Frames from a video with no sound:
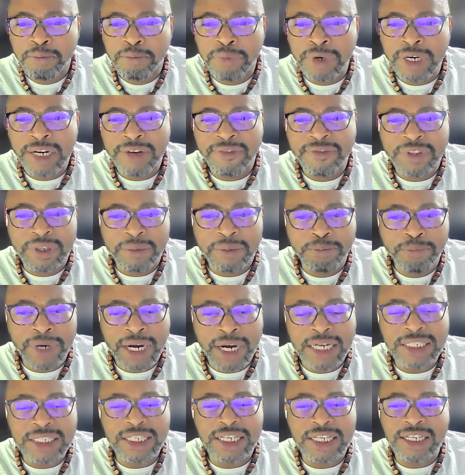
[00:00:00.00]
But if the
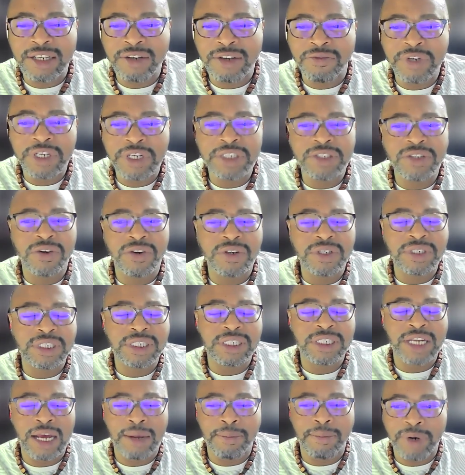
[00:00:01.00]
budget and the resources
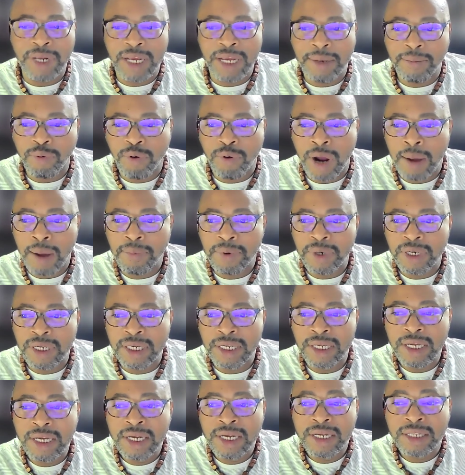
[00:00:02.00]
is not planned
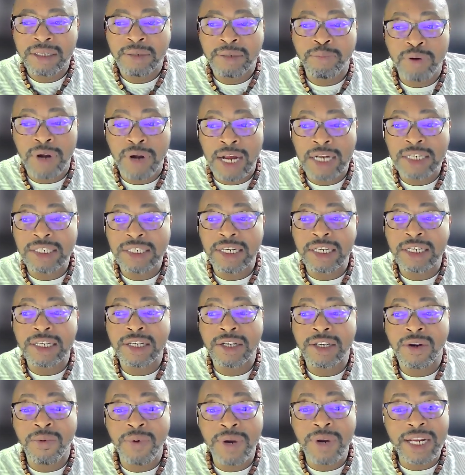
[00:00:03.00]
properly, the project
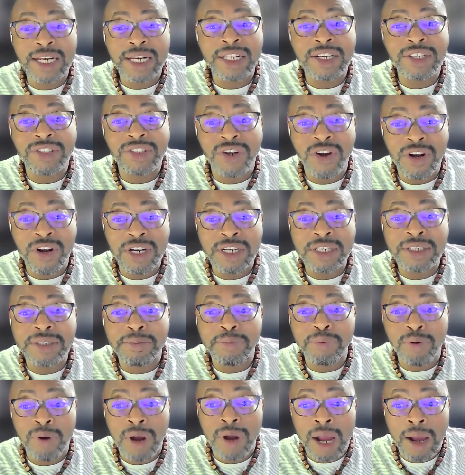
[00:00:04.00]
can quickly turn
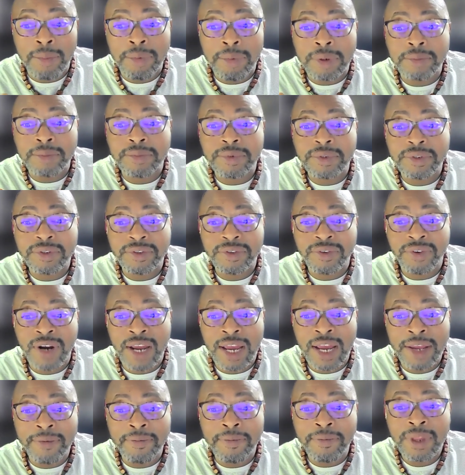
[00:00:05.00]
into problems,
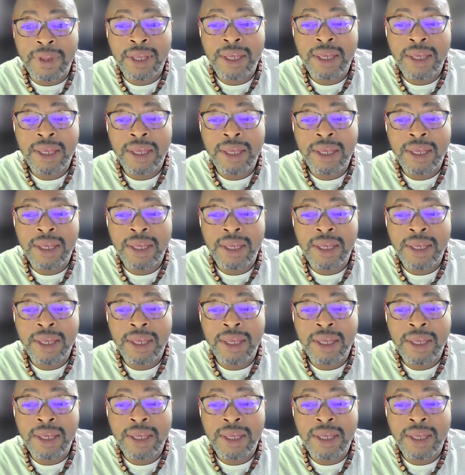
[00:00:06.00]
right?